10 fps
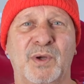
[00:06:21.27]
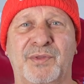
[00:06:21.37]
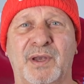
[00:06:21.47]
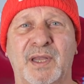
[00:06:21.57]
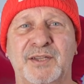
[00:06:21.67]
with
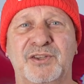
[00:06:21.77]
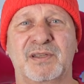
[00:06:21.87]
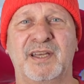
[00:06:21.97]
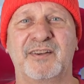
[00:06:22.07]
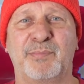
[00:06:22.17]
the
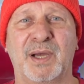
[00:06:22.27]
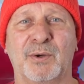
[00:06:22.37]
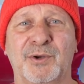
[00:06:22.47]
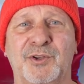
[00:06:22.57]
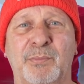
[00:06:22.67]
legislative
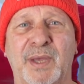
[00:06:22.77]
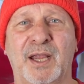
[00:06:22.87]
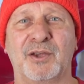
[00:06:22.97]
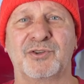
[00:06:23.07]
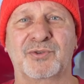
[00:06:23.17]
power to maintain
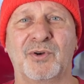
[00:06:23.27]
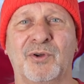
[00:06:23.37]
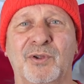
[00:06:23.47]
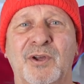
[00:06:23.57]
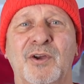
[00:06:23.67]

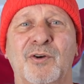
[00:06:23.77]
control